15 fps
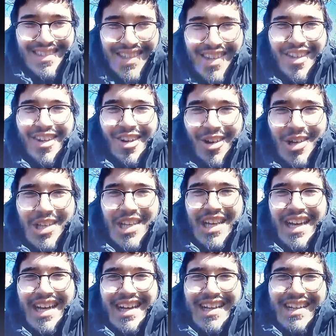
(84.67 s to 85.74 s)
Oh
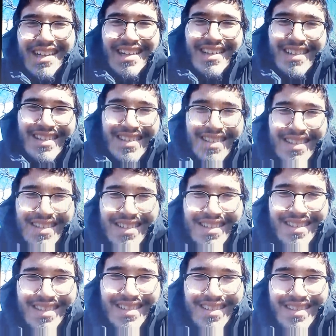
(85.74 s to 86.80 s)
yeah and we're
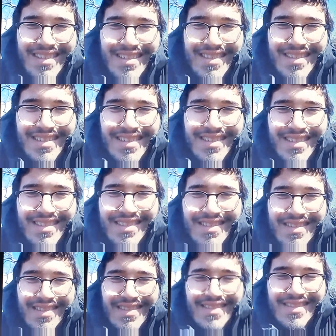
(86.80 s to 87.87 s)
competing with, with, with
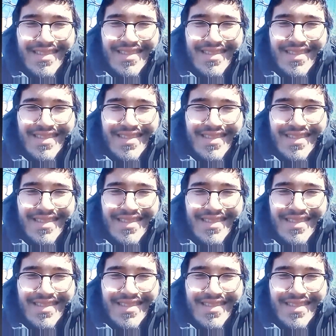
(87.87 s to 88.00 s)
German.